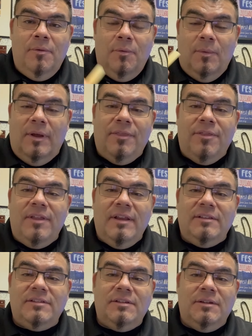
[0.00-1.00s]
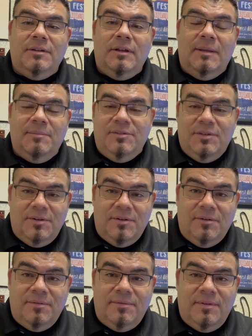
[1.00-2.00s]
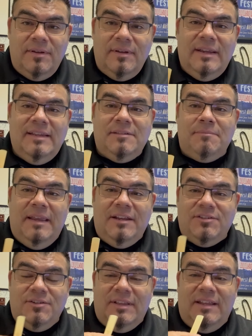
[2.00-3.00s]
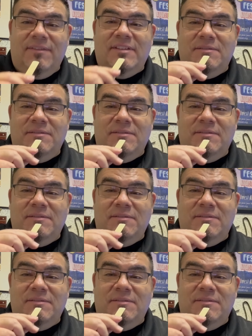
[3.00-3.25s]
One thing to observe is make sure that if it's